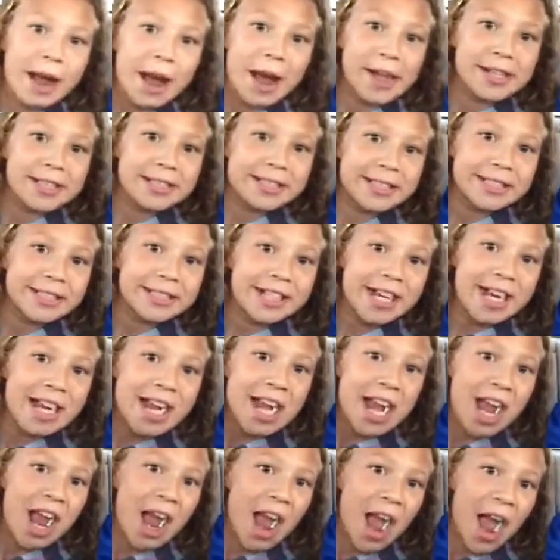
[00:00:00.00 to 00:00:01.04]
here with my
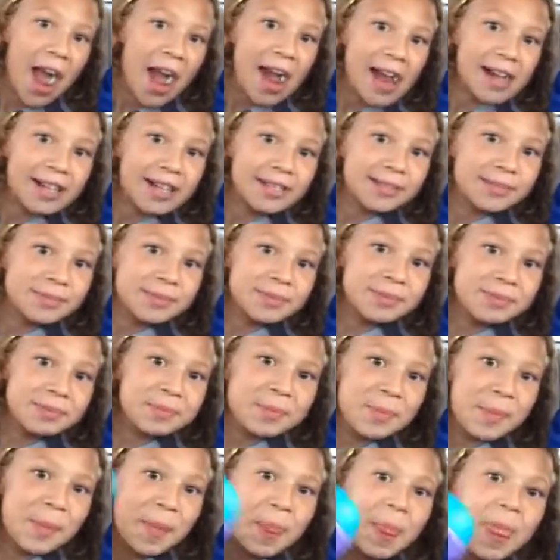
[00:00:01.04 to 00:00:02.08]
gorgeous,
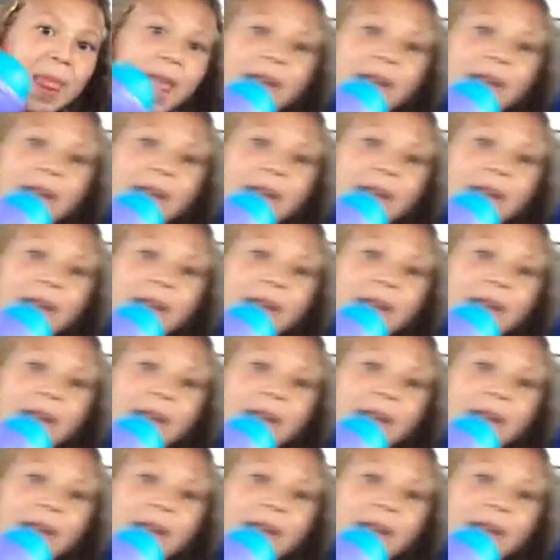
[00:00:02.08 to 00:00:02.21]
beautiful little